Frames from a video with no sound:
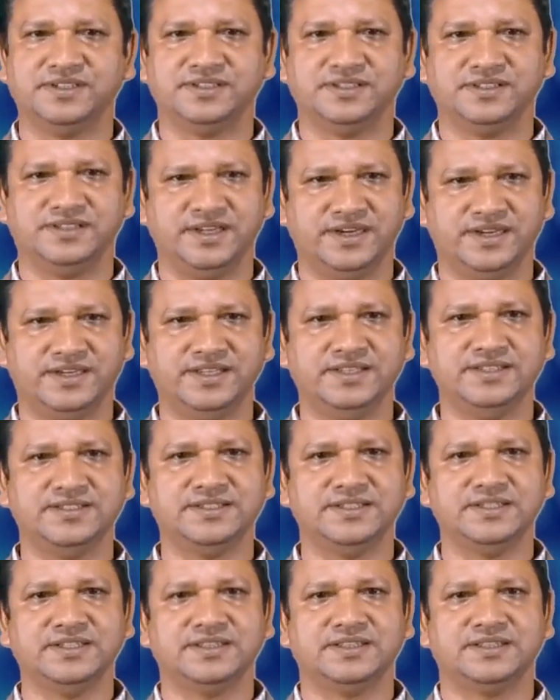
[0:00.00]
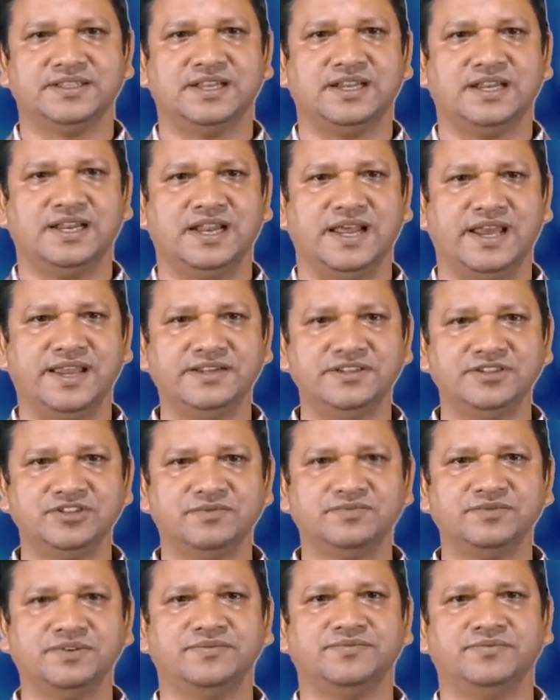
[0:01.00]
That is, the lines
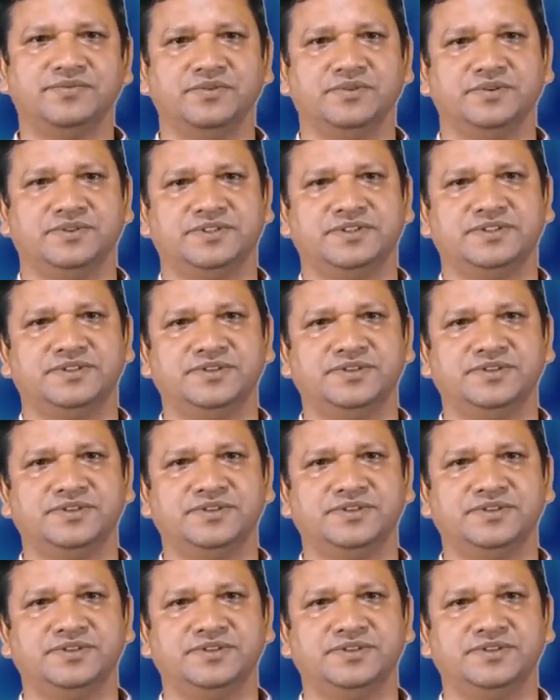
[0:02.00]
of the force